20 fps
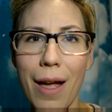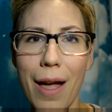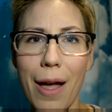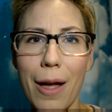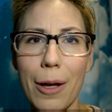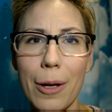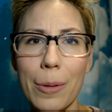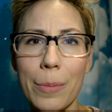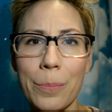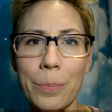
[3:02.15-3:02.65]

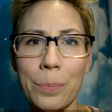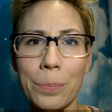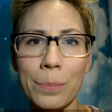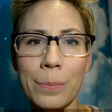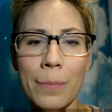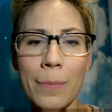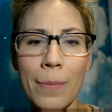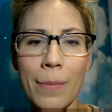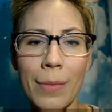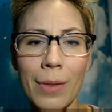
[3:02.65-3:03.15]
Um,
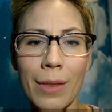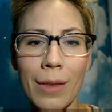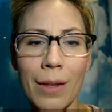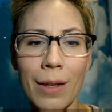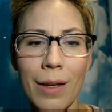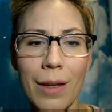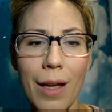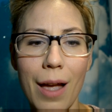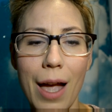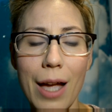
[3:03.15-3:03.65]

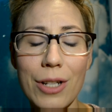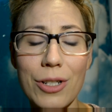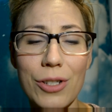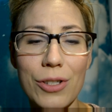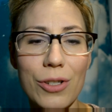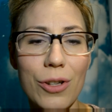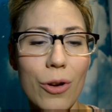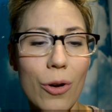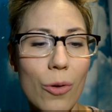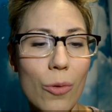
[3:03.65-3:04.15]
I
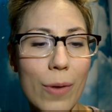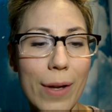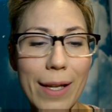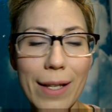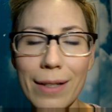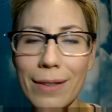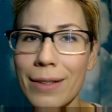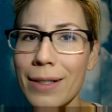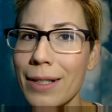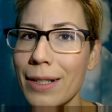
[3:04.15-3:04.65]
just go
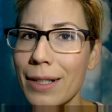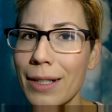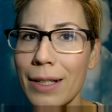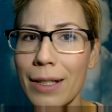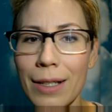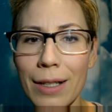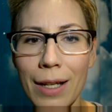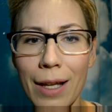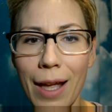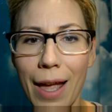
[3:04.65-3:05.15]
in
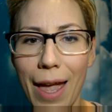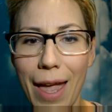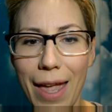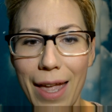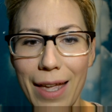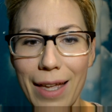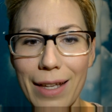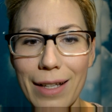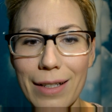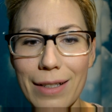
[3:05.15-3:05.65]

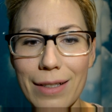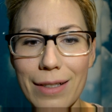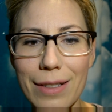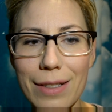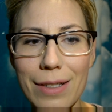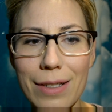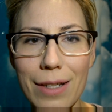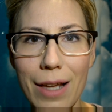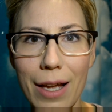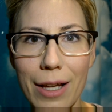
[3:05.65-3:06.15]

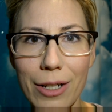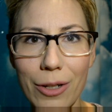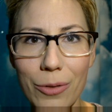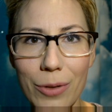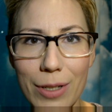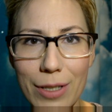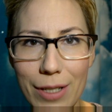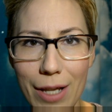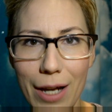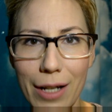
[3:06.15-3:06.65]
and I know
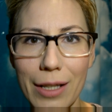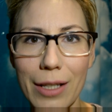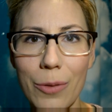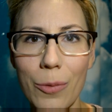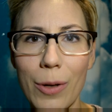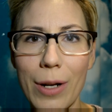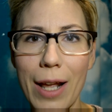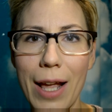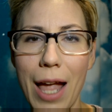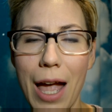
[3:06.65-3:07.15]
exactly
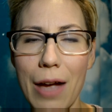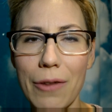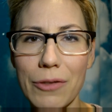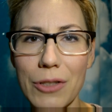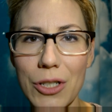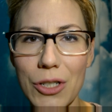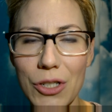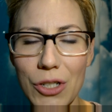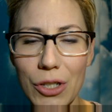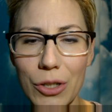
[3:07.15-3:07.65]
what I have
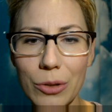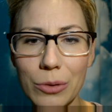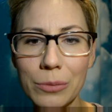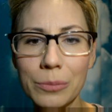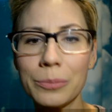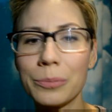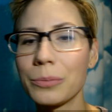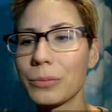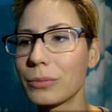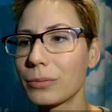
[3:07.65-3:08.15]
to do.